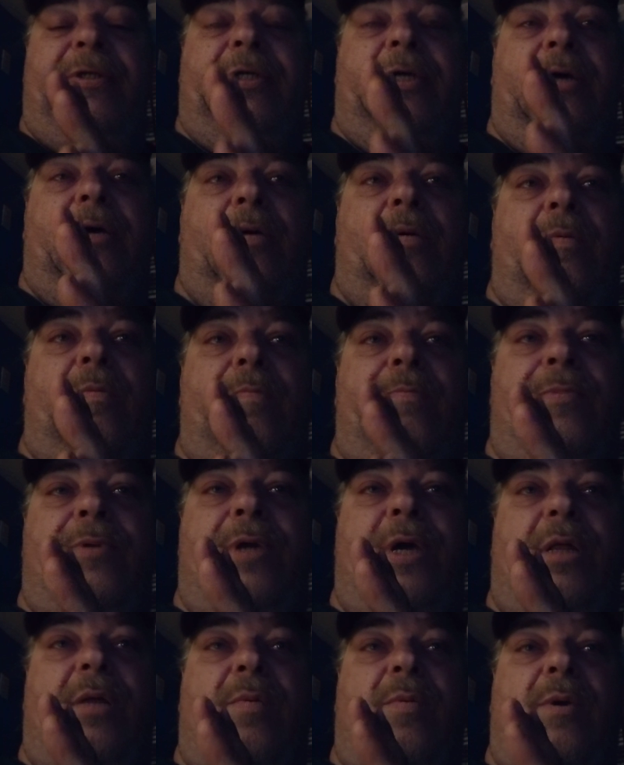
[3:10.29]
So
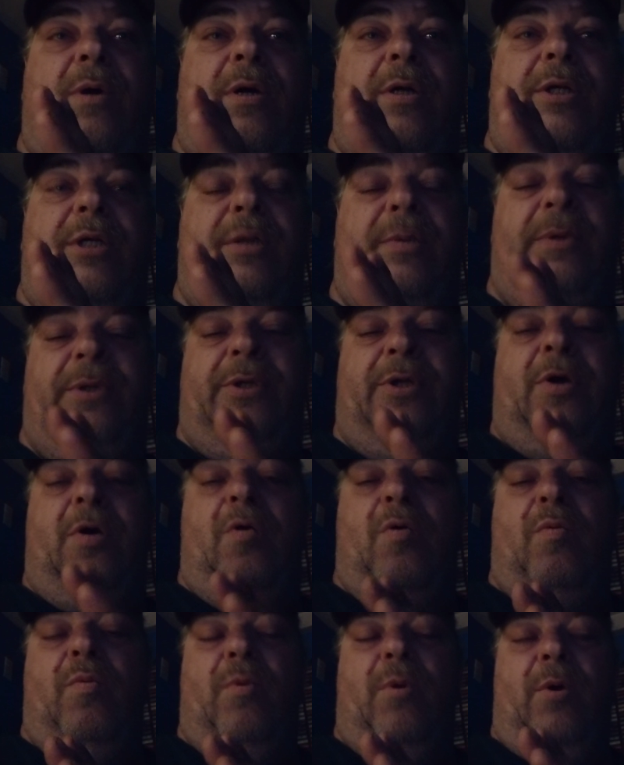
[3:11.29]
in other words, there was
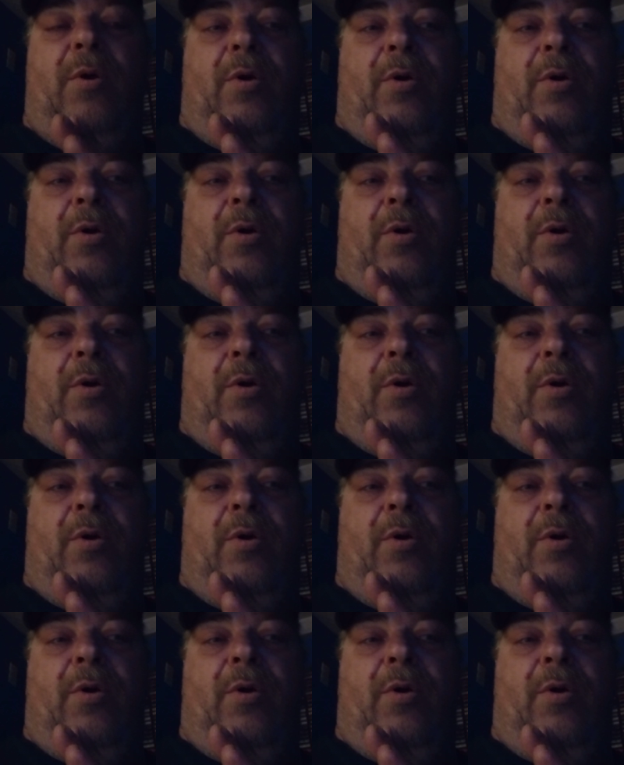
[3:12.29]
no